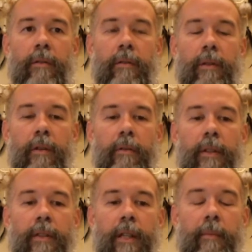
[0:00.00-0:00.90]
of
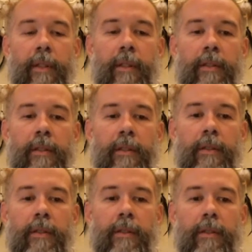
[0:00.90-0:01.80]

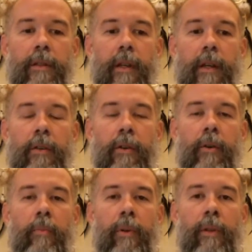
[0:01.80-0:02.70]
acceptance and
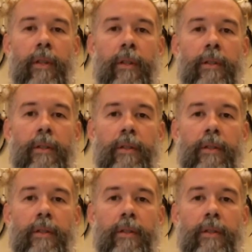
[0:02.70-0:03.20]
openness.